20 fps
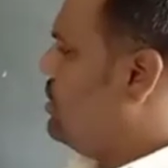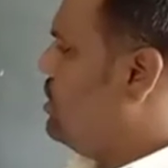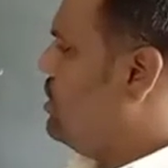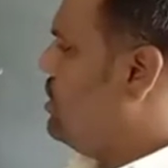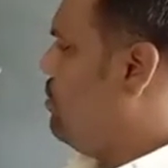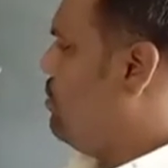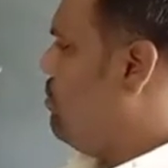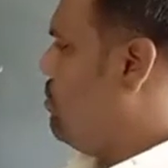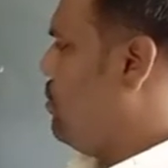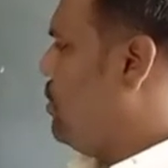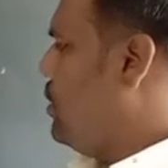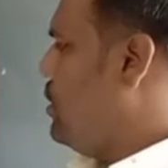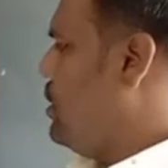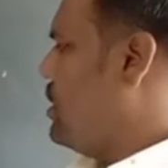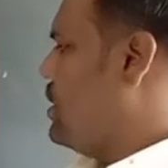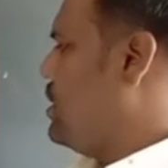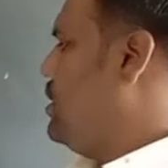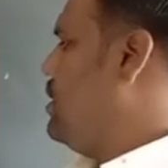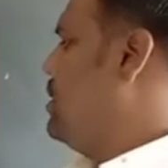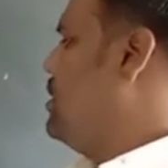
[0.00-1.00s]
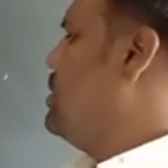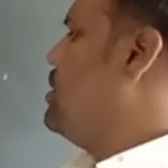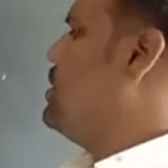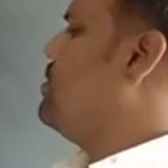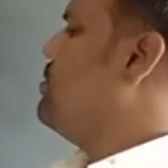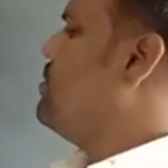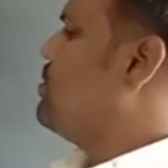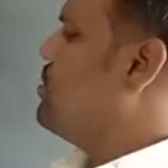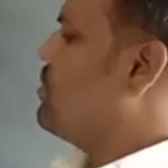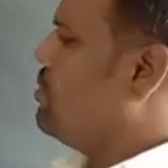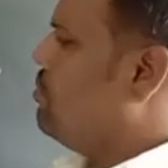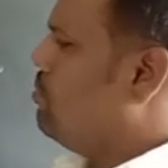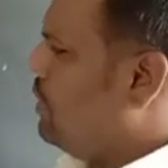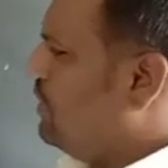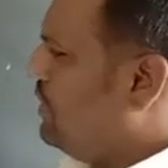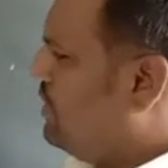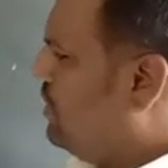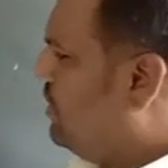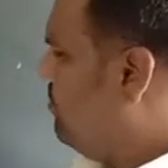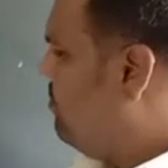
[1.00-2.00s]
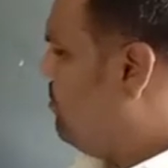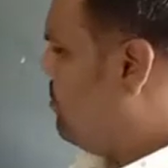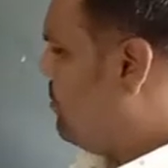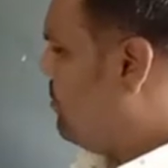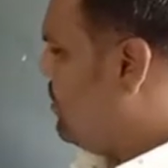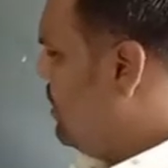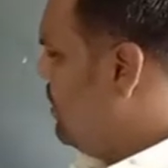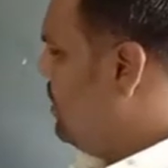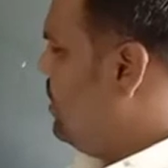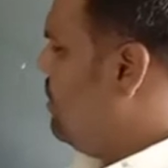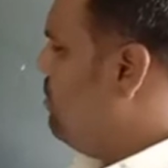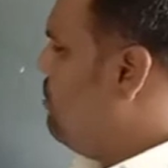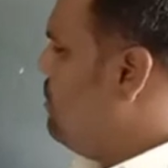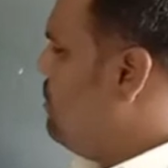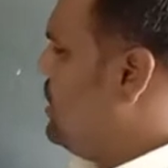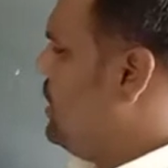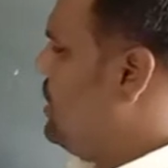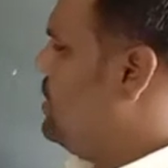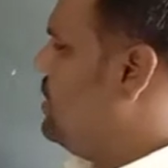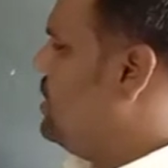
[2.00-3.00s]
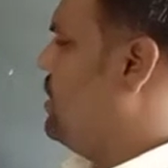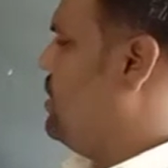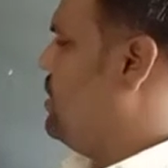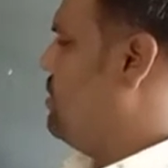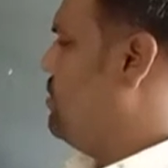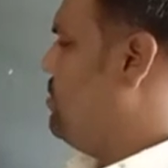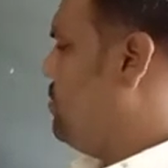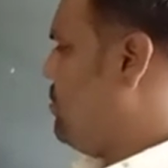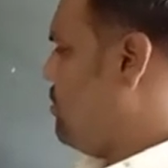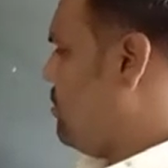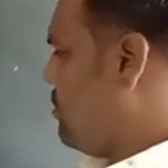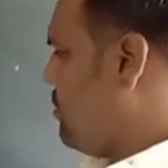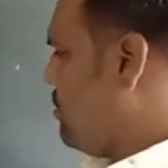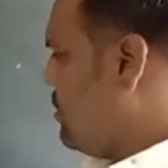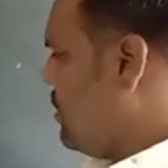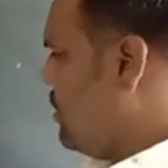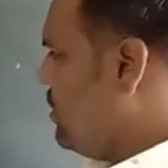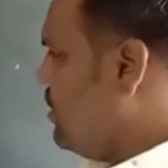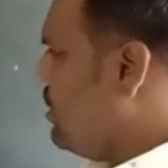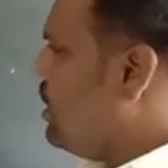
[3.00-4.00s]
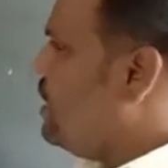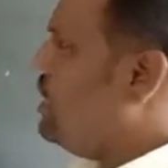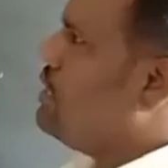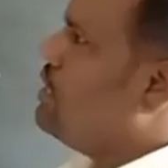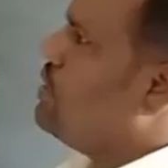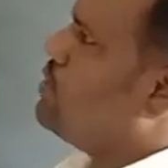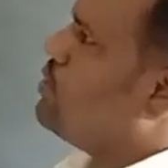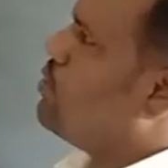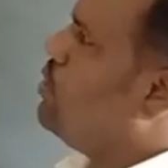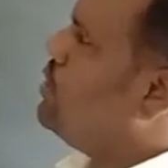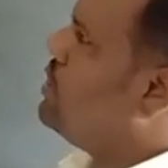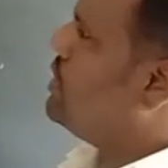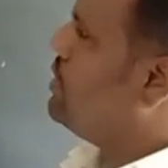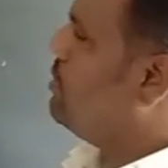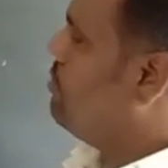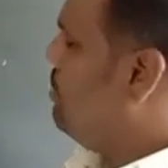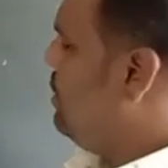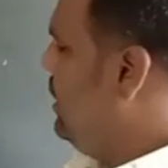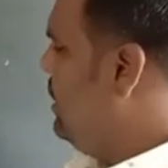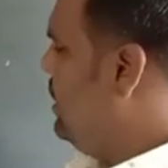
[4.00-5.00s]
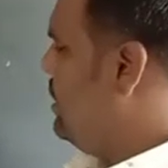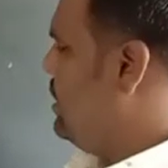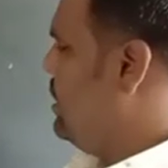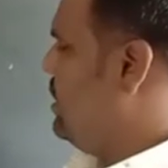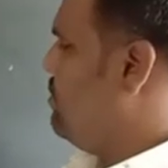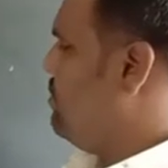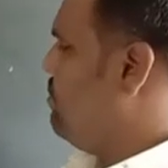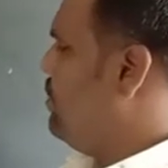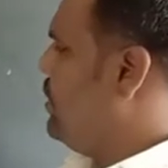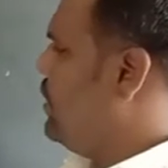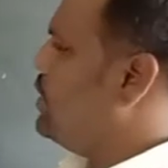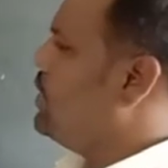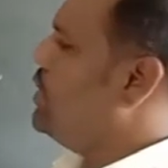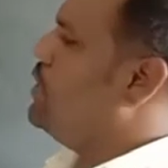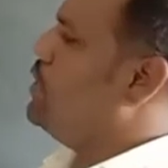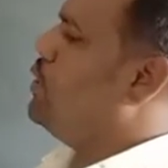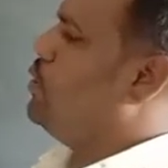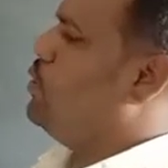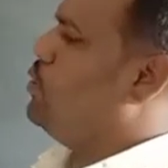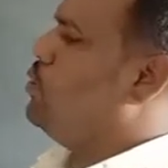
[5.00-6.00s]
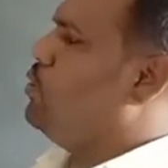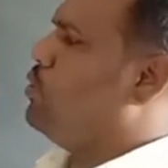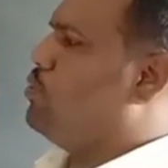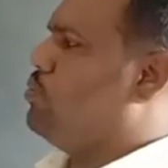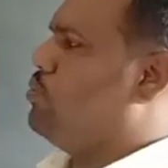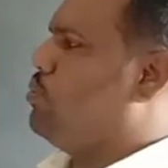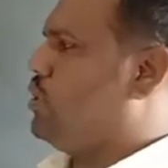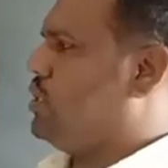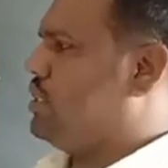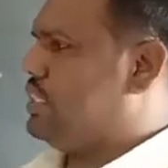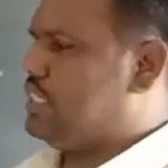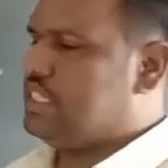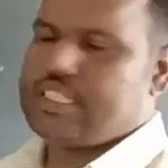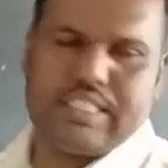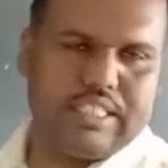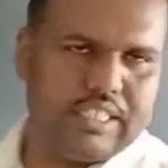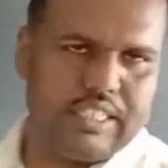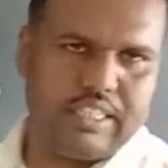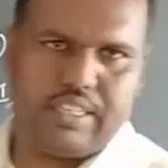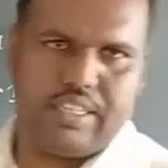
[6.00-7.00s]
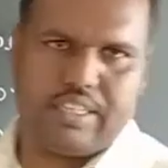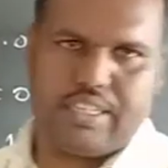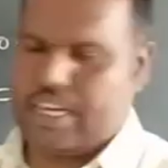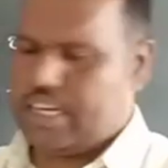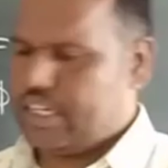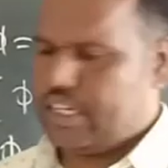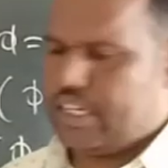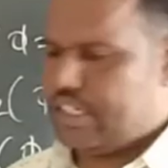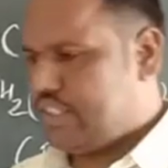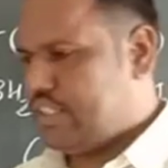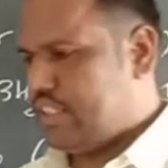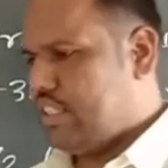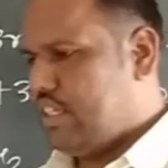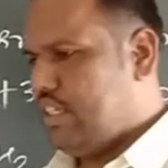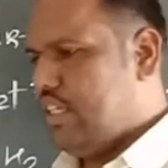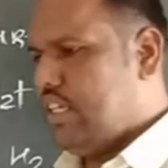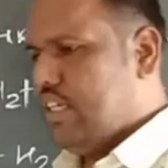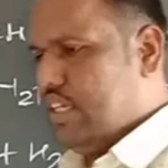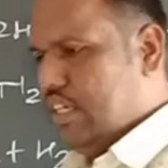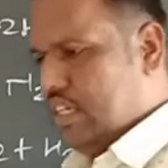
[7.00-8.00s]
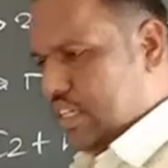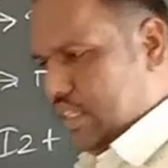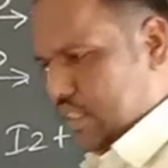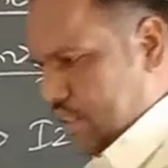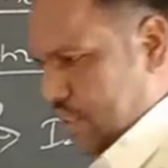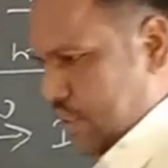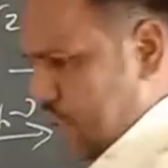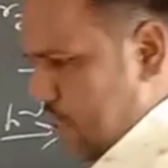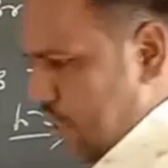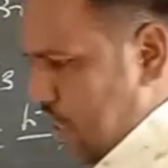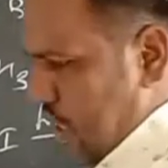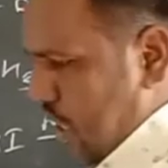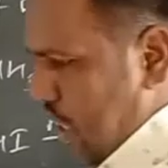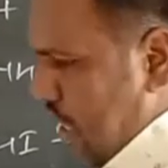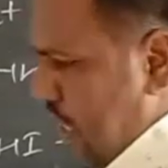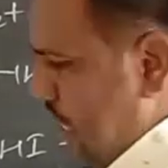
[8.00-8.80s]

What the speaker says: product, but the efficiency, the quantum yield is very low for this reaction. So let us